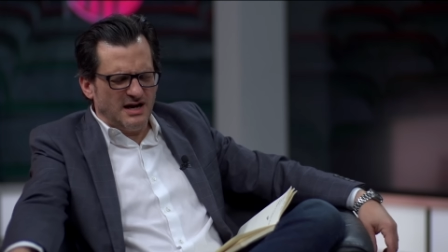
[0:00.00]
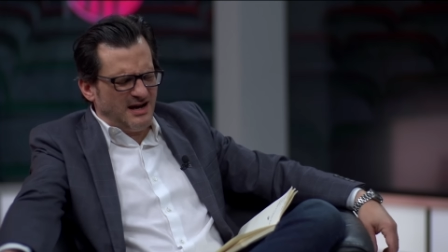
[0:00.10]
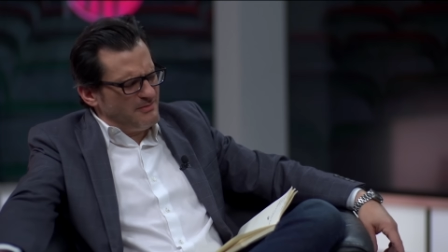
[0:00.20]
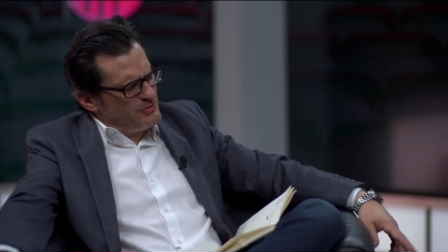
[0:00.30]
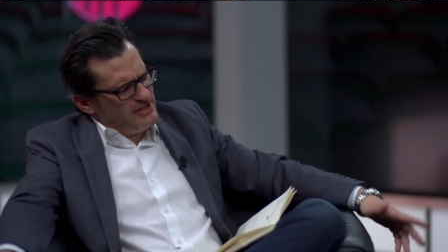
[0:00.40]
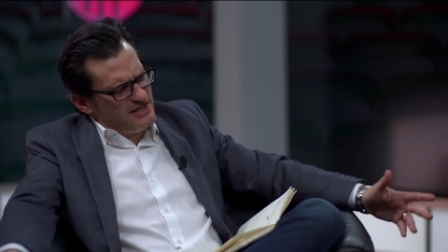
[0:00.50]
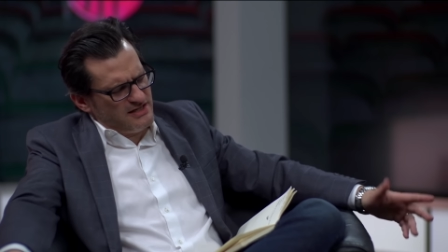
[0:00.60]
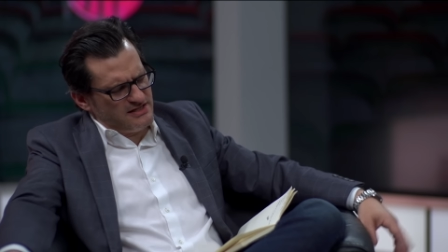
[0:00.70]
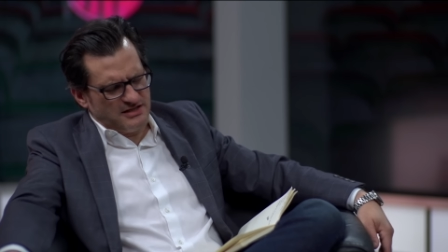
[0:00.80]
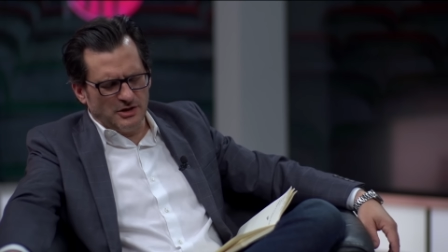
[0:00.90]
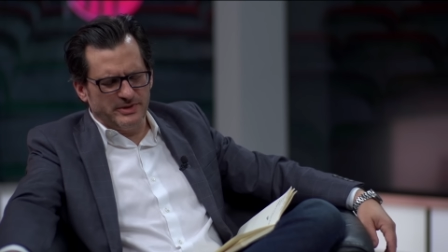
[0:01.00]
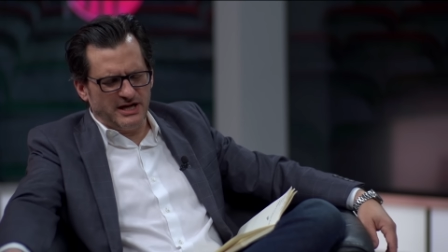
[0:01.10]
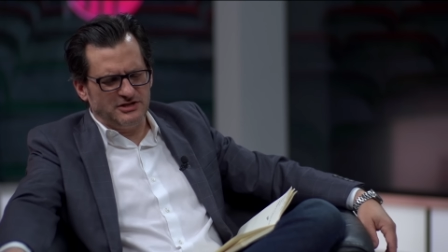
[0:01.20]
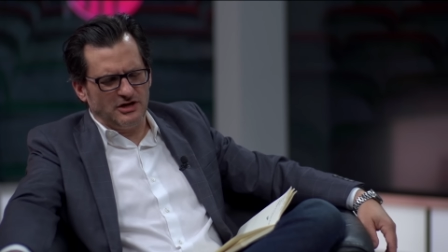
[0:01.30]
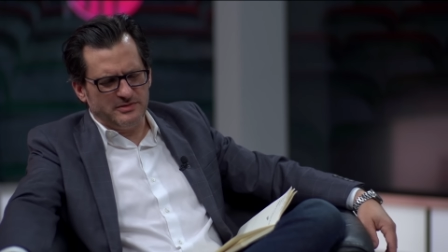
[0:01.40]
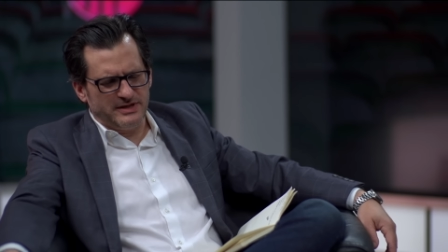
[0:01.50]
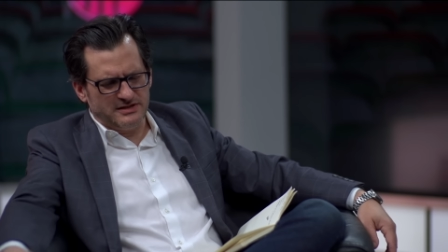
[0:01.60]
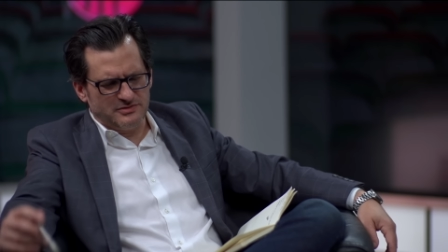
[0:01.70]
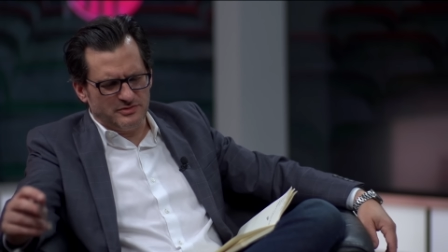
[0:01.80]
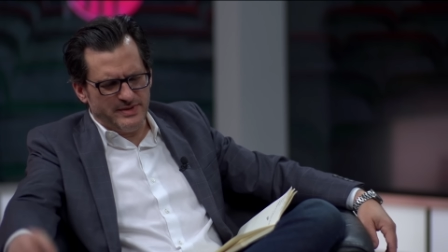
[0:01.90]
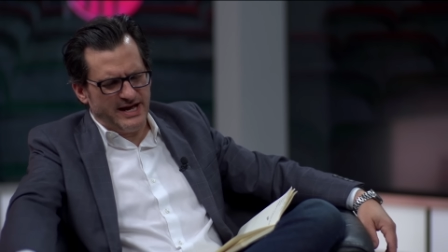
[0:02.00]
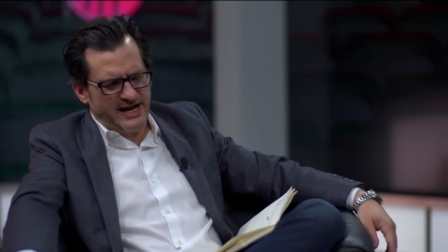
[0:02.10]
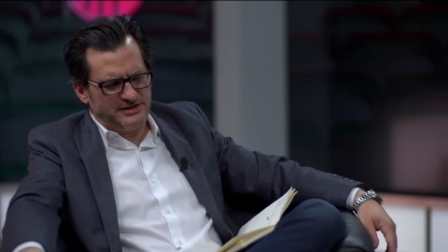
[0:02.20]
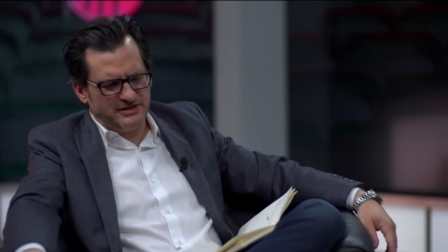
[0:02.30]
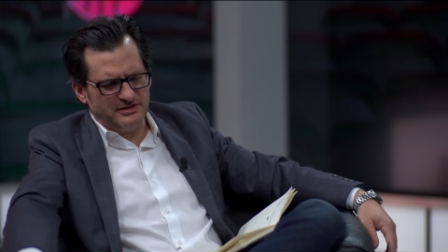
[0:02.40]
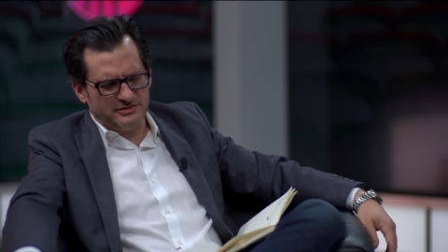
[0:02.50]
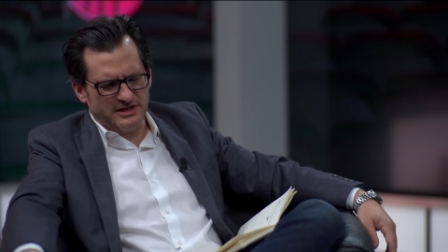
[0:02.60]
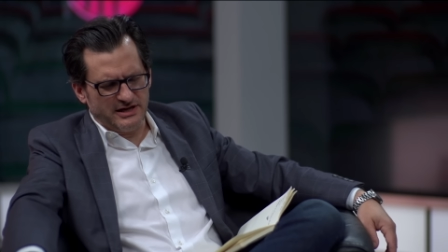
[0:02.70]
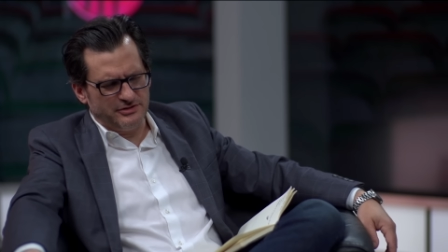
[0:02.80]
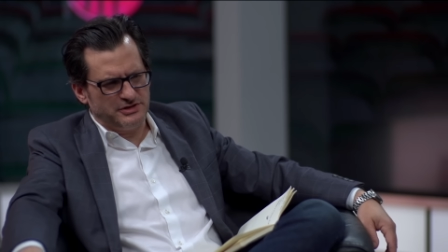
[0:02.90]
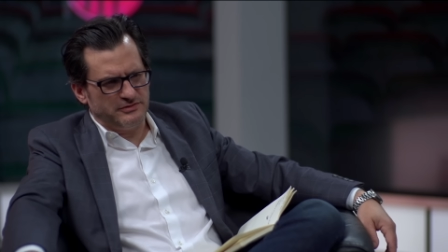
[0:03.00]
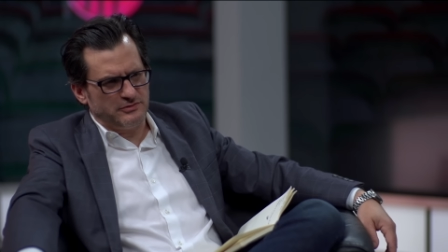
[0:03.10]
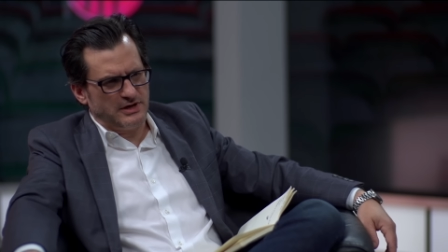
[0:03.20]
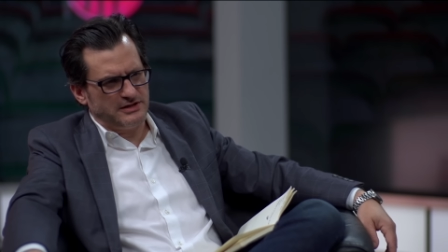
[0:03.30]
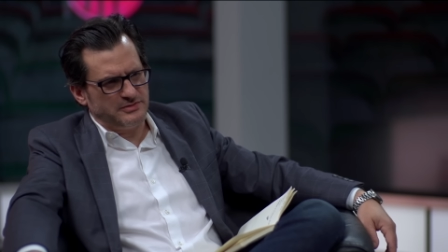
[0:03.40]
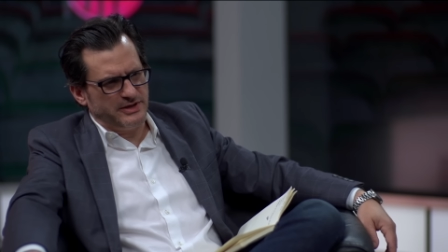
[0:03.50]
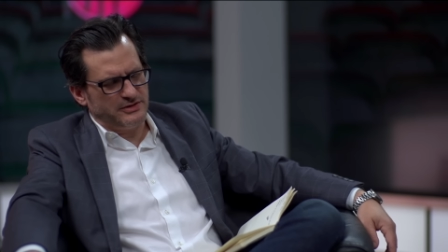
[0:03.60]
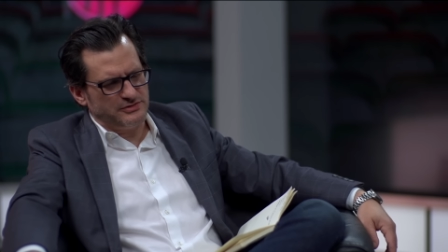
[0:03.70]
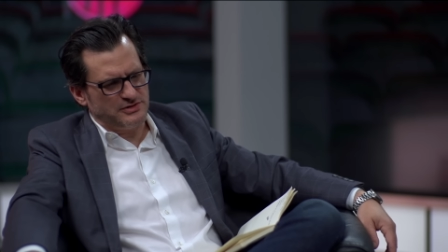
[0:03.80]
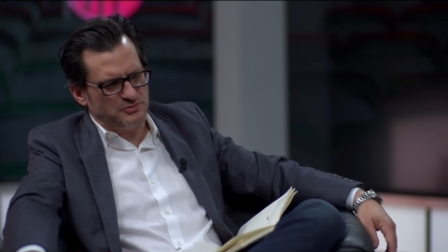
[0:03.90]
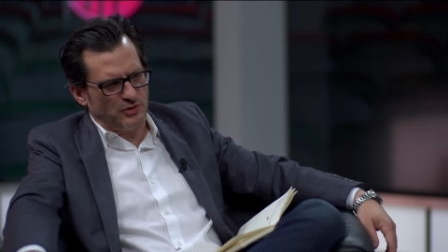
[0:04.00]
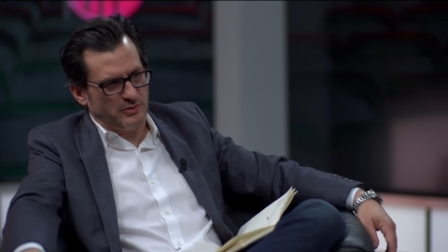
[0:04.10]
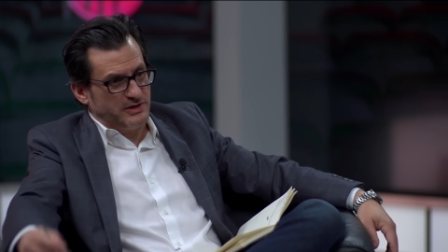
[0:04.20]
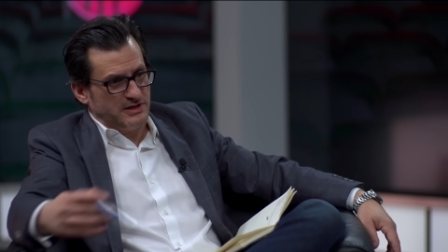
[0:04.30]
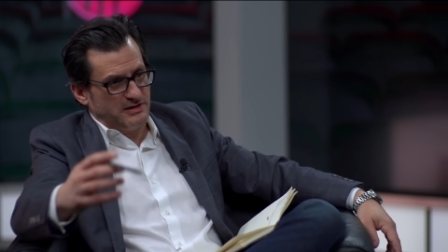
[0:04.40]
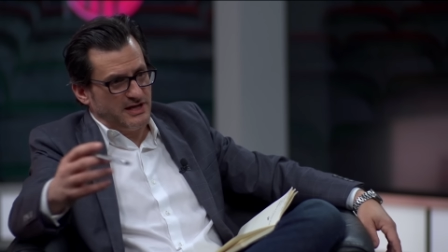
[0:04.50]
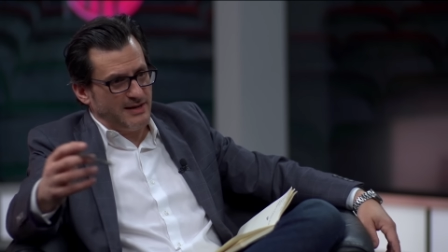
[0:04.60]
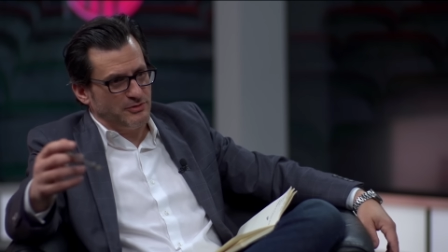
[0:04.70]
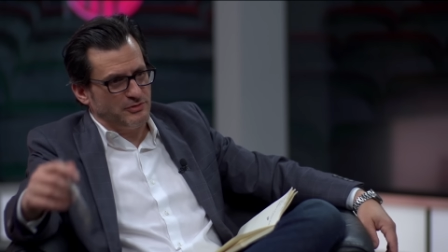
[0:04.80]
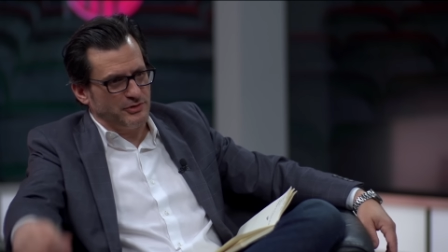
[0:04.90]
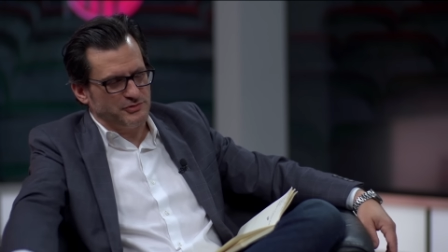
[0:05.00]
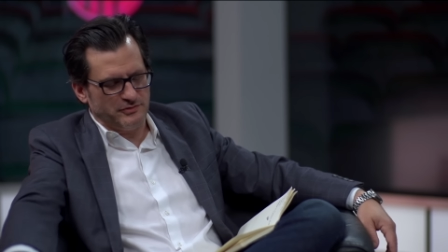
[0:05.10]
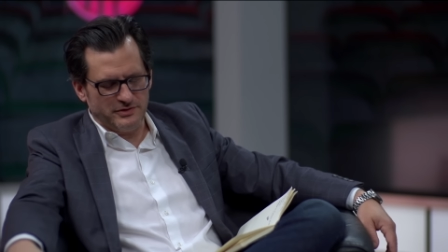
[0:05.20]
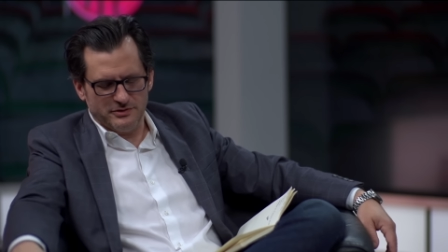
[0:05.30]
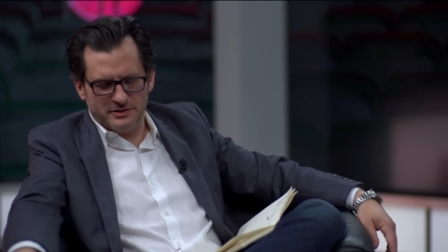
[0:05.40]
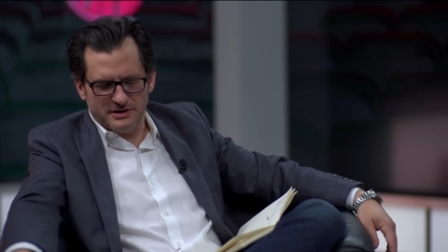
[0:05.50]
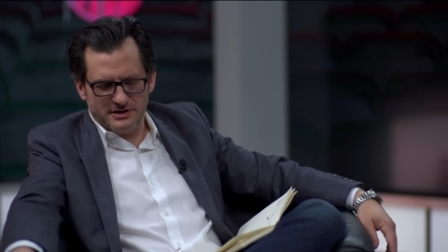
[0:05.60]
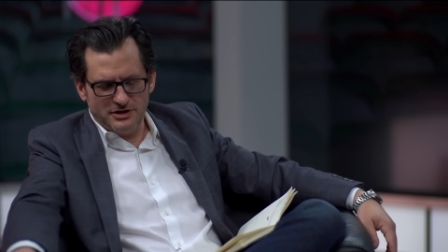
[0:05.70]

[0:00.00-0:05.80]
I'm reading into this a little bit. I talked about this with Matt Atchity, who's the editor in chief of Rotten Tomatoes this morning. We okay. did a Game of Thrones review. Uh -oh.